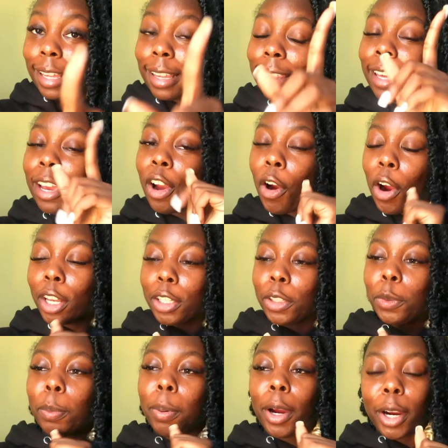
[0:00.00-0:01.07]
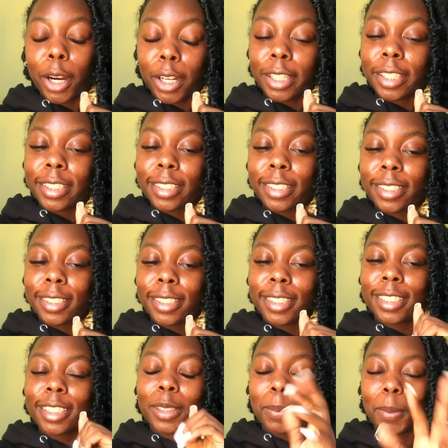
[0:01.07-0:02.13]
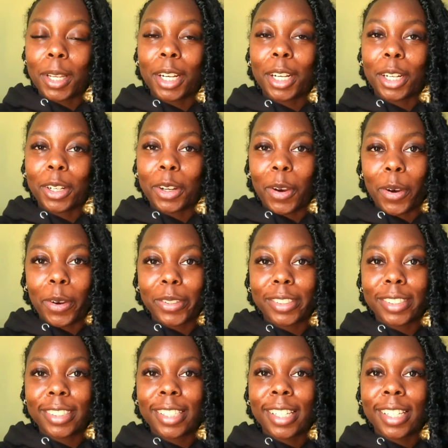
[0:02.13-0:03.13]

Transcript: there are little perks to being an adult,